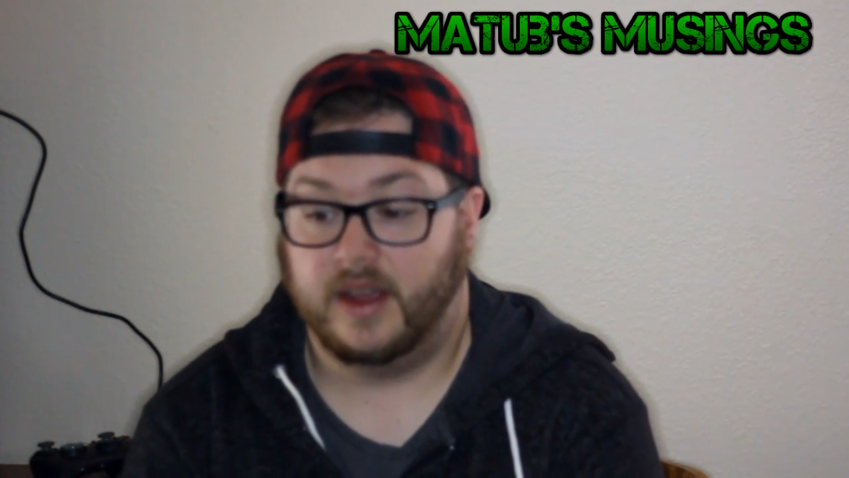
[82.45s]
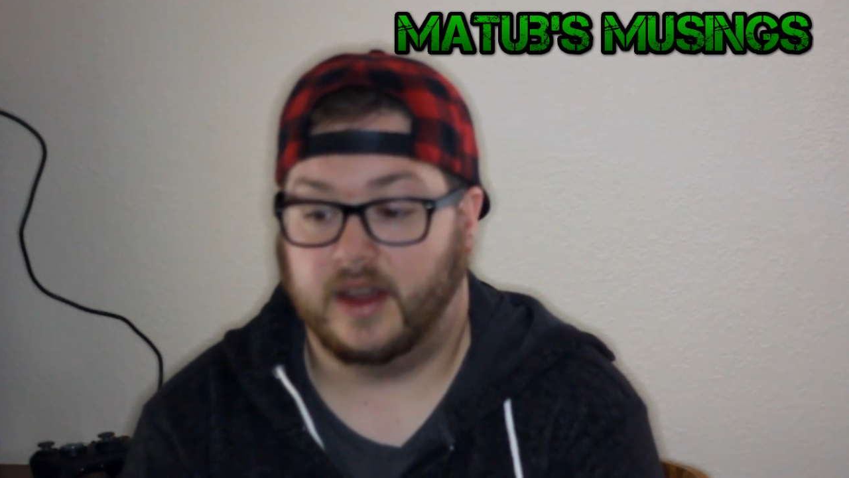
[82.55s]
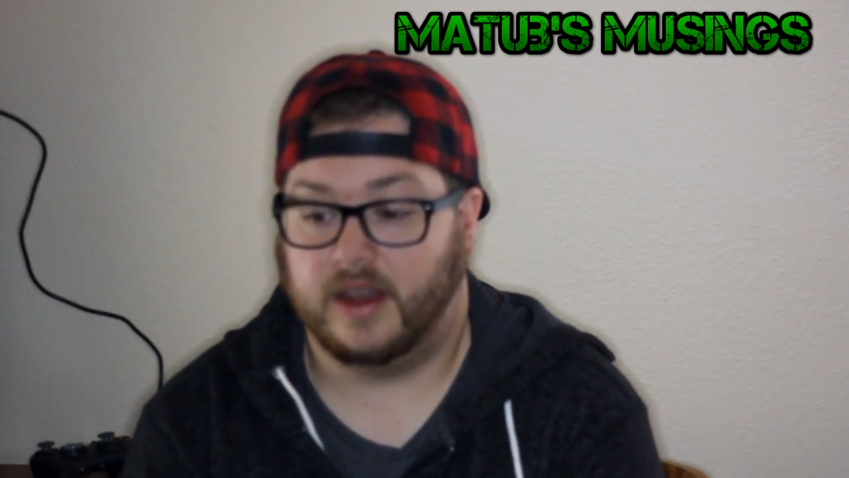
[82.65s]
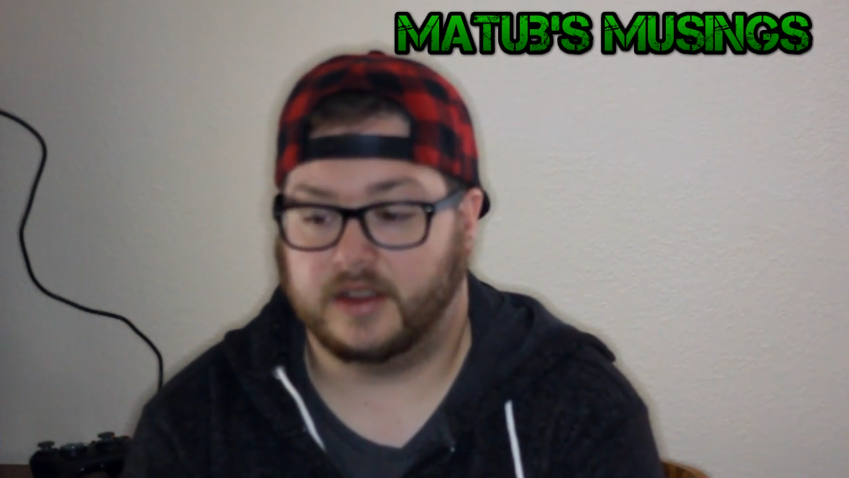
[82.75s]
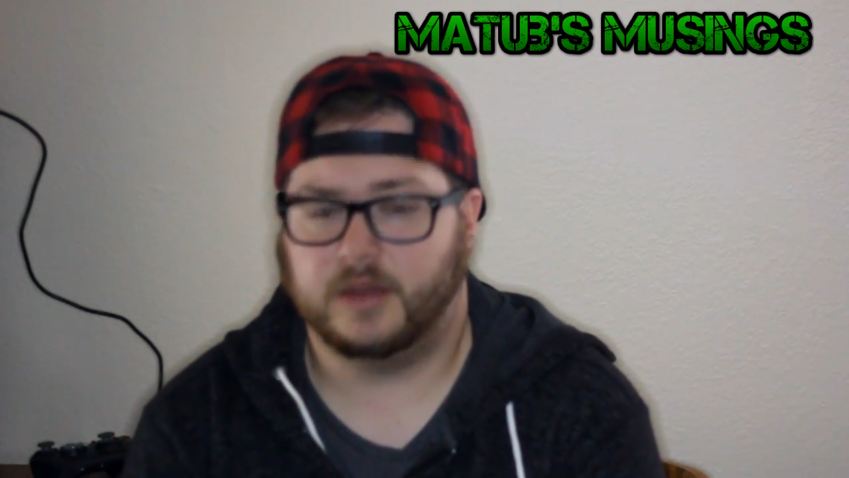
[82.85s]

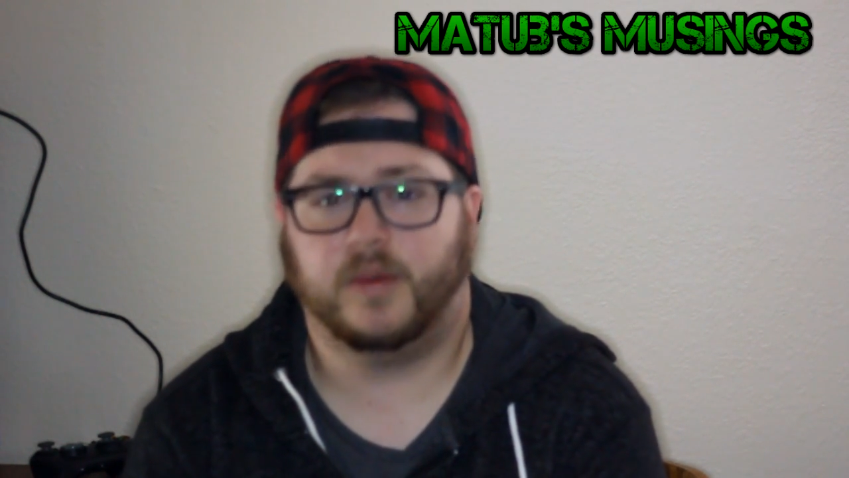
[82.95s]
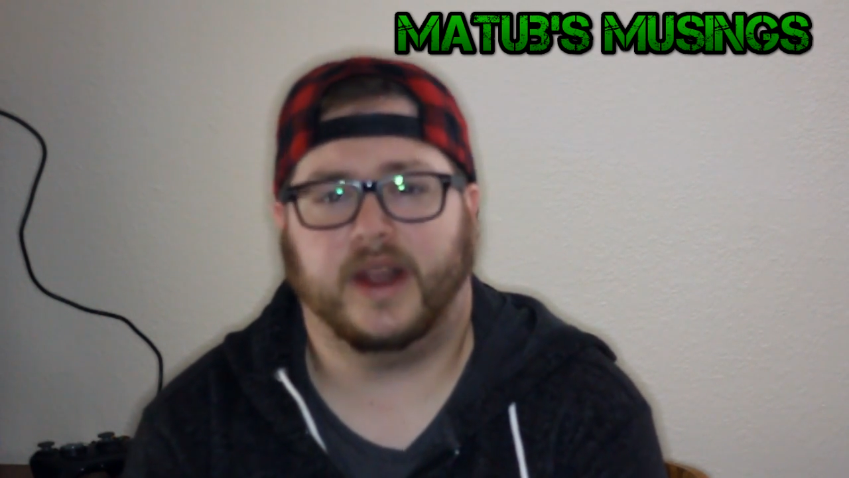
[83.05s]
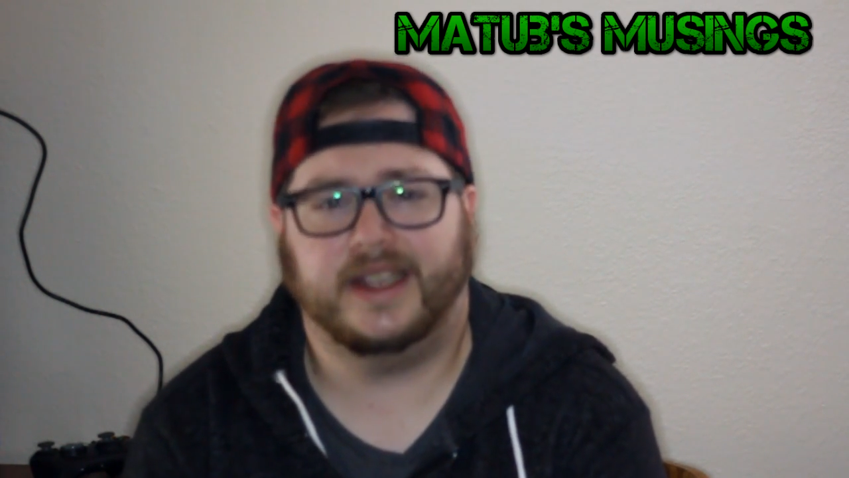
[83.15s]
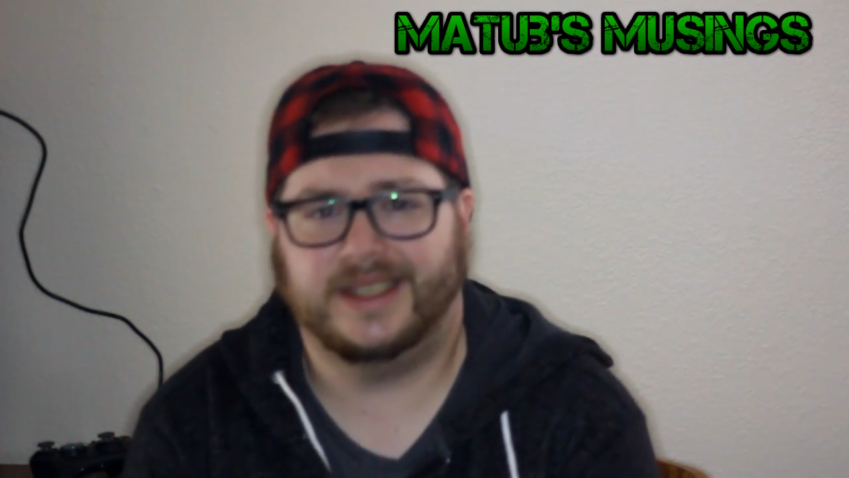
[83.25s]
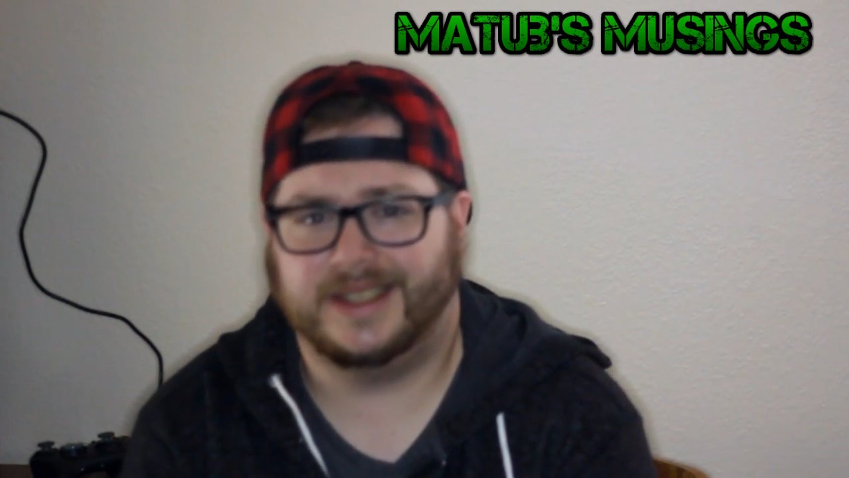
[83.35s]
Uh,
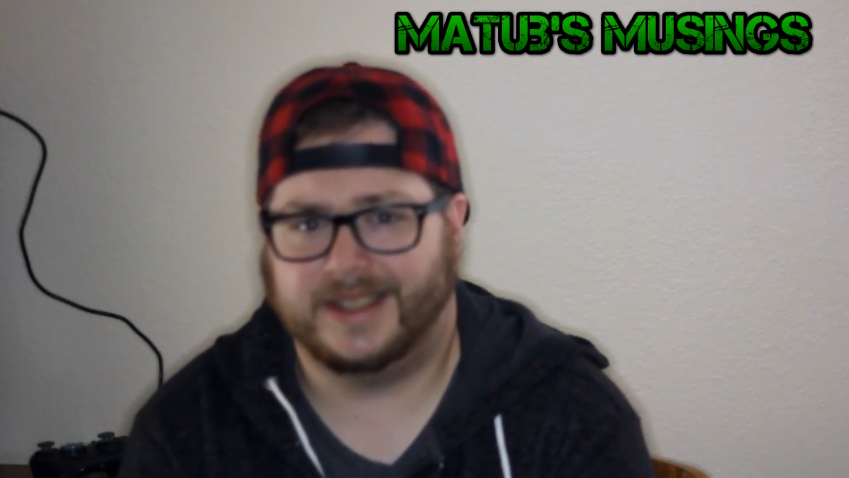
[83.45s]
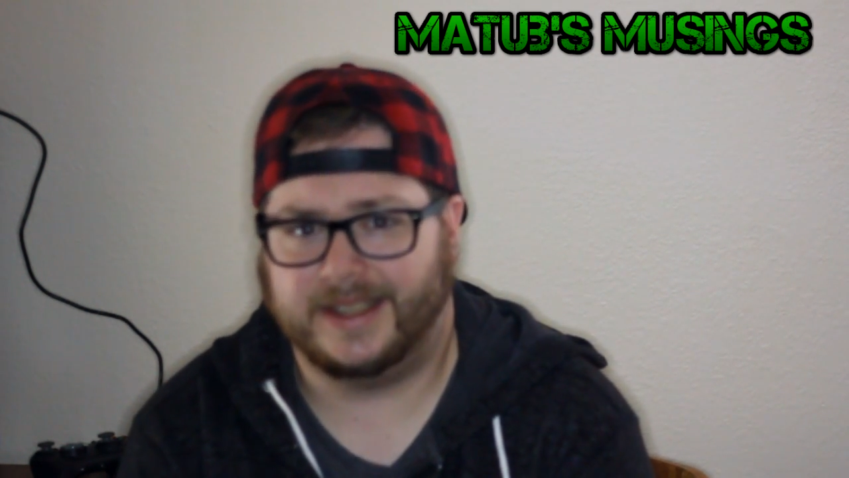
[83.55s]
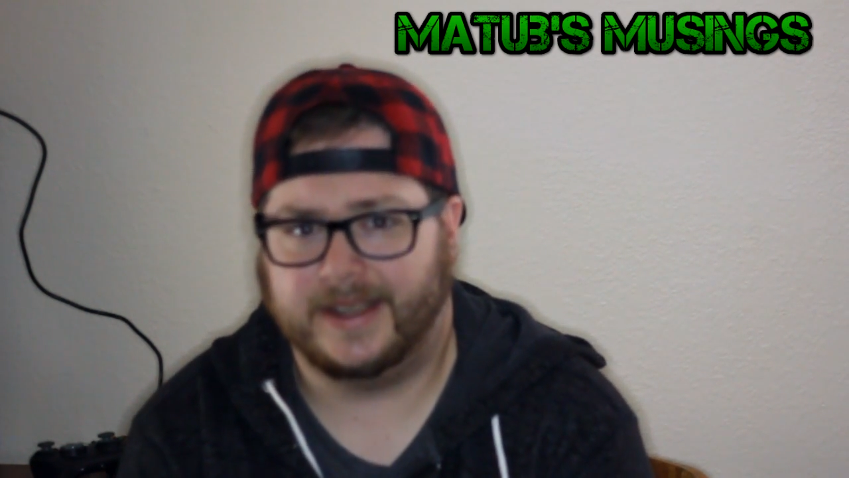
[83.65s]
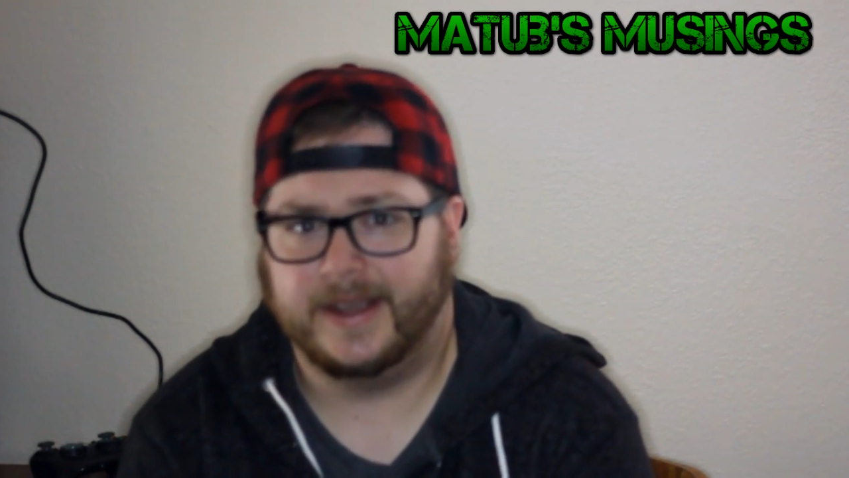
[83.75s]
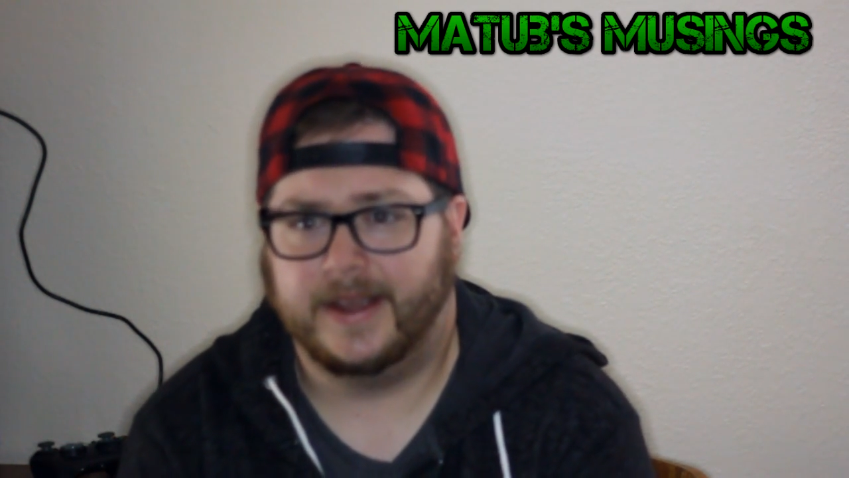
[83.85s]
surprisingly,